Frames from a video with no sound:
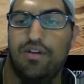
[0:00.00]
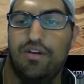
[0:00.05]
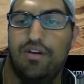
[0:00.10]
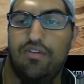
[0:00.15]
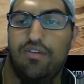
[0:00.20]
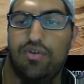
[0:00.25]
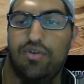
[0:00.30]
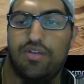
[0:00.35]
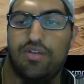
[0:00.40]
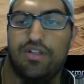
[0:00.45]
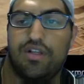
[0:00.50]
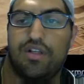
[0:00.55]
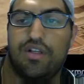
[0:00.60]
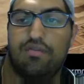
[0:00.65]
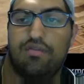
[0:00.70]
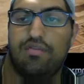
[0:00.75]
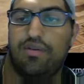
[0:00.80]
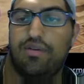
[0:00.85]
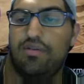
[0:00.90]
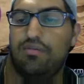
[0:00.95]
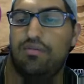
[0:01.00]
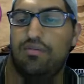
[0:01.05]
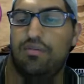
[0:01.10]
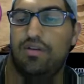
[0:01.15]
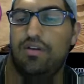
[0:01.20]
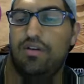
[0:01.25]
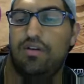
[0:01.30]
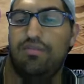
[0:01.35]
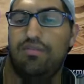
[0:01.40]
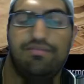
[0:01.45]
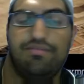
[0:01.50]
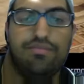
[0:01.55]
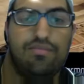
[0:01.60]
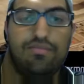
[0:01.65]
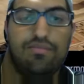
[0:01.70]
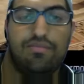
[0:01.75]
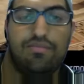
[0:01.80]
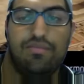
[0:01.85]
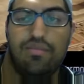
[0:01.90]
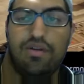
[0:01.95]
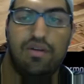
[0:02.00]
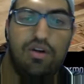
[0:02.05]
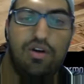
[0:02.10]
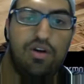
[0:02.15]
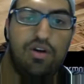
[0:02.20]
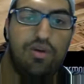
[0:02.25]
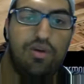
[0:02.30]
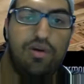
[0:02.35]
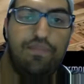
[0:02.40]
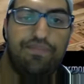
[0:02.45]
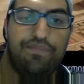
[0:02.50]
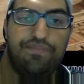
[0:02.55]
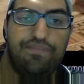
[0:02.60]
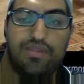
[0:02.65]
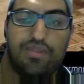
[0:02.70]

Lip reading: Of course I did, but you know, oh well.